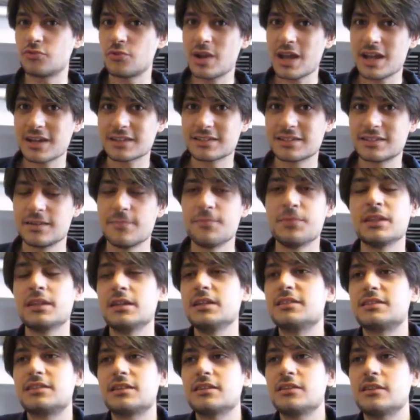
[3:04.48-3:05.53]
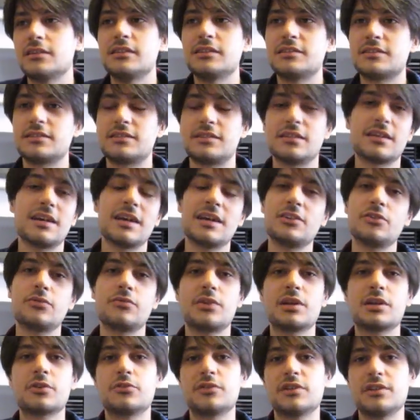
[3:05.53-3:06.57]
tracks. It's the kind of
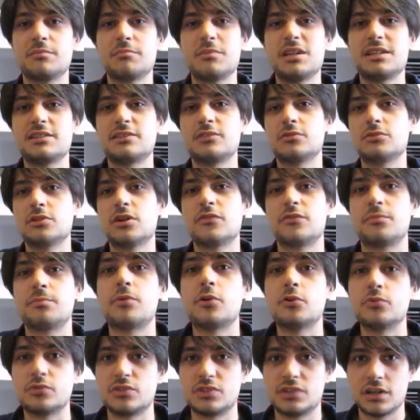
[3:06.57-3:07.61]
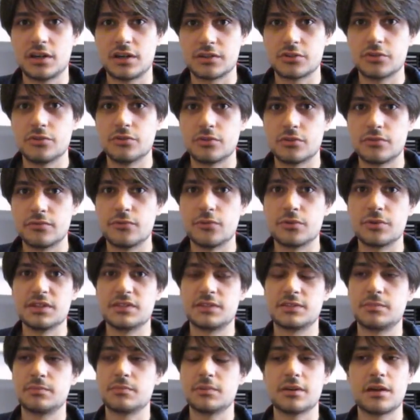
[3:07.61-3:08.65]
record that makes you love post-hardcore for
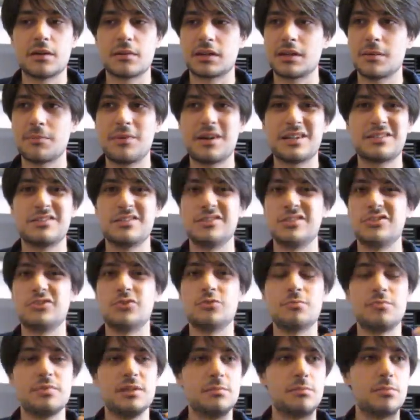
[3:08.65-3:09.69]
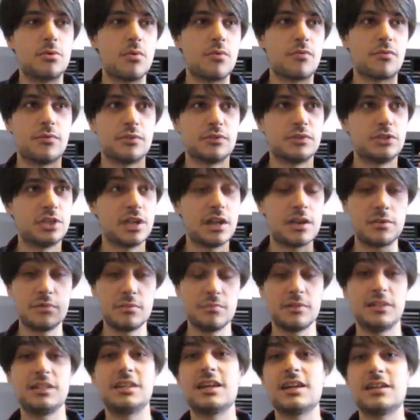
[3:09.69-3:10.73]
its capacity to be both
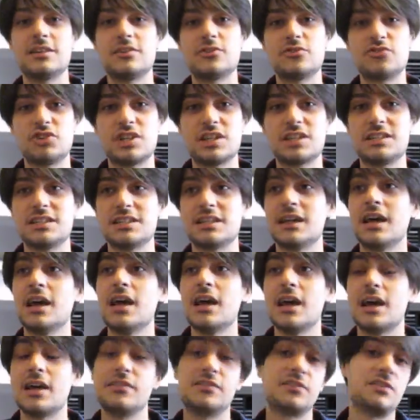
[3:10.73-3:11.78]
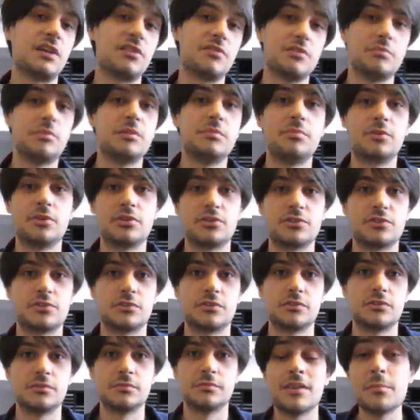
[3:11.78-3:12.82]
terribly energetic and terribly
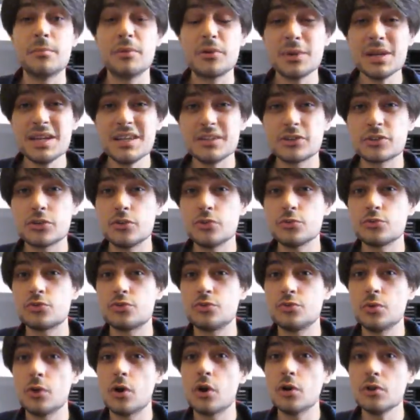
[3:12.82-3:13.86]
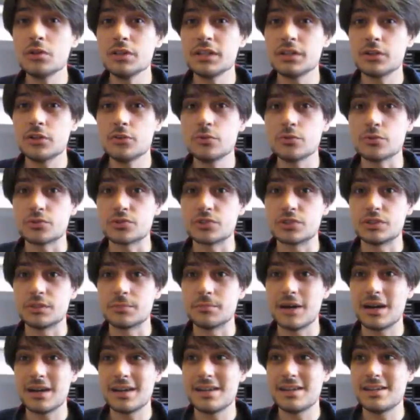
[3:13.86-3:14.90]
personal. Number 8 goes to Holy Ghost
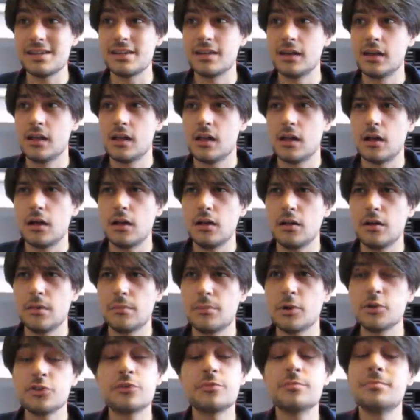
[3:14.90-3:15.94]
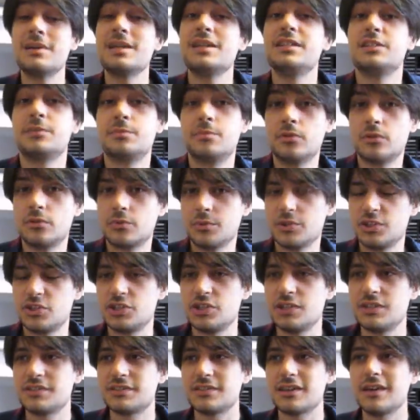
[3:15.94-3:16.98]
by Modern Baseball, which
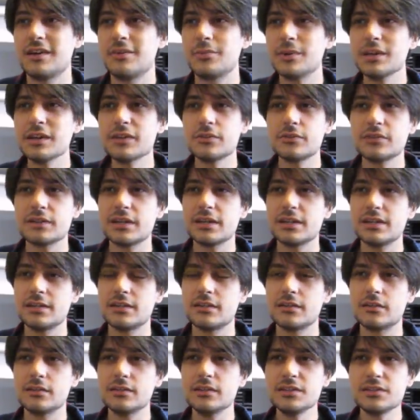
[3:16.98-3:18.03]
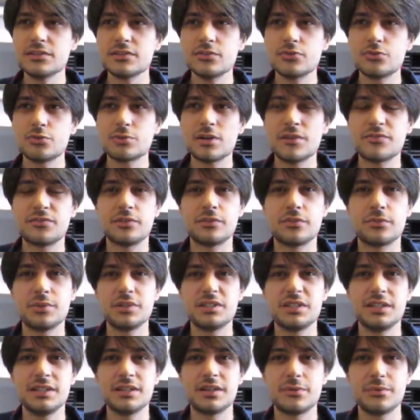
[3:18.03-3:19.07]
is a record I listened to after
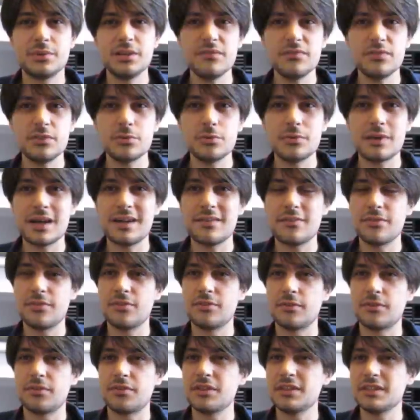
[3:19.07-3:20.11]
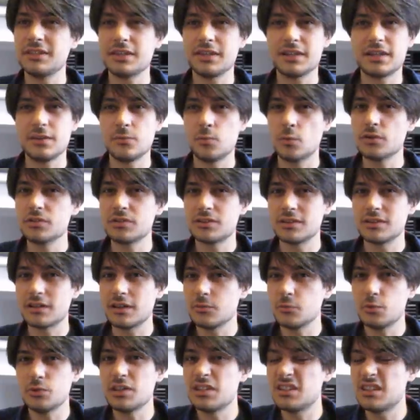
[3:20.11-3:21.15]
reading a review and thinking I
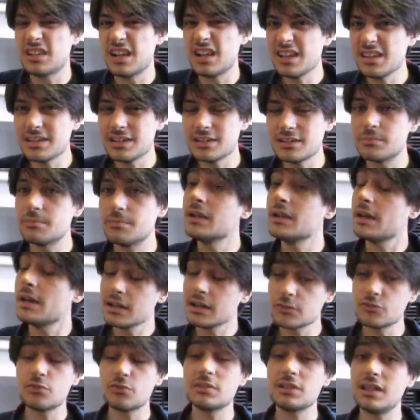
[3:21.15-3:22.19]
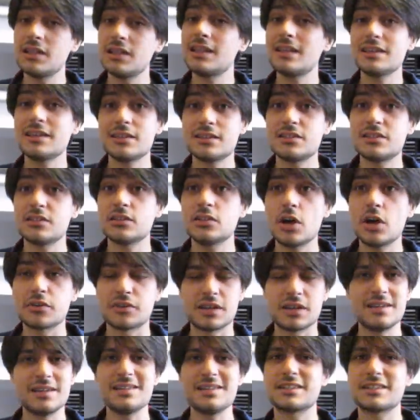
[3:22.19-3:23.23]
wouldn't like it, but actually I like it a lot.
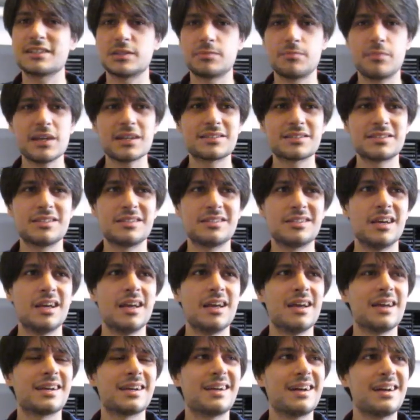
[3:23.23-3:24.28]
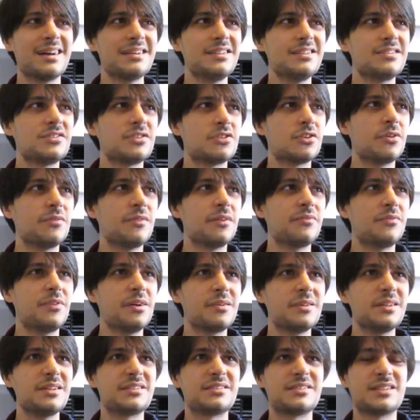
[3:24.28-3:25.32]
I expected kind of a
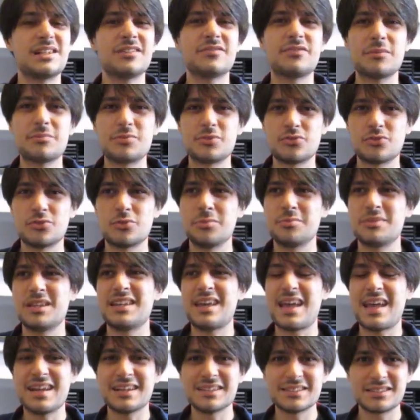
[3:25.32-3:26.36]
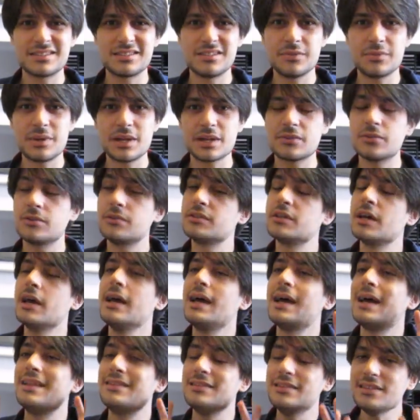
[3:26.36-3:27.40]
very self-absorbed and angsty record,
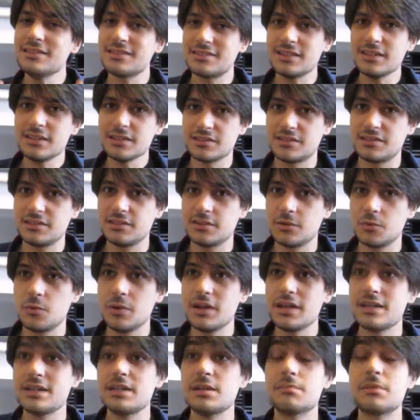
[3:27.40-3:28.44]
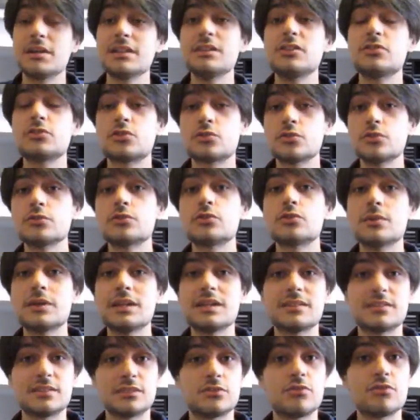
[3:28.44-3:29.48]
and this is in a way, but it's also
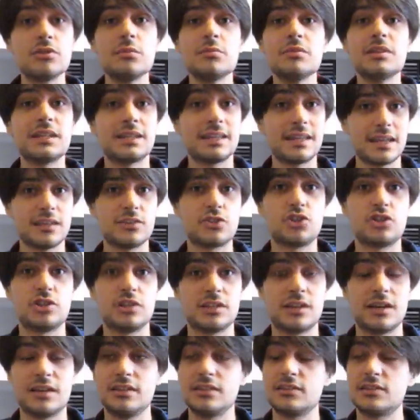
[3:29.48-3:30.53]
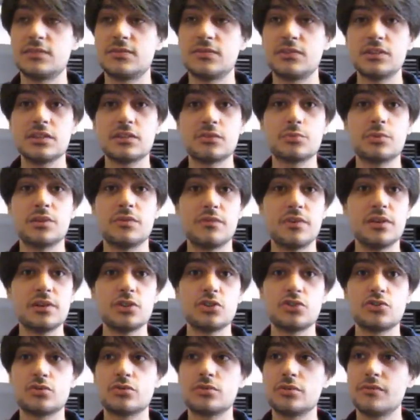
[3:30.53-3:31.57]
extremely catchy and it's filled with very
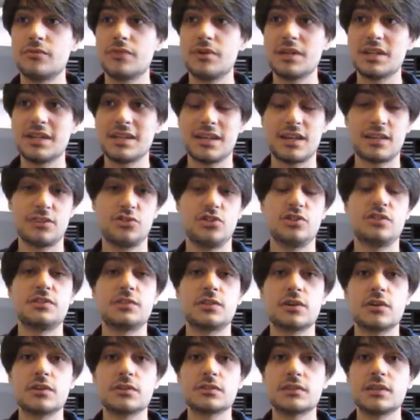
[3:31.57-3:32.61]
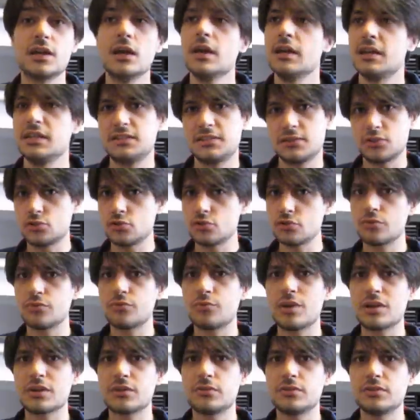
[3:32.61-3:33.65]
short, very catchy songs. It's a short
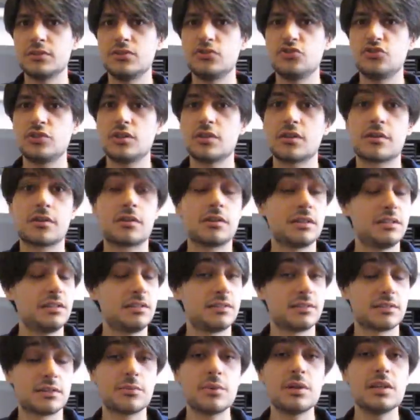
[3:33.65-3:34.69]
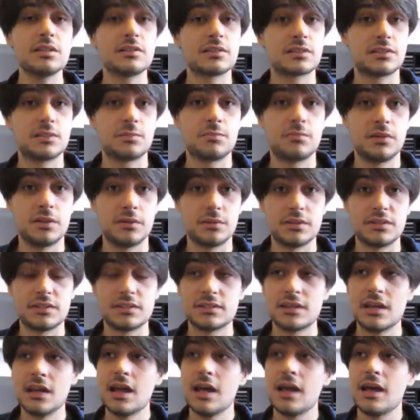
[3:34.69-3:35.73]
record in general and it's a great experience.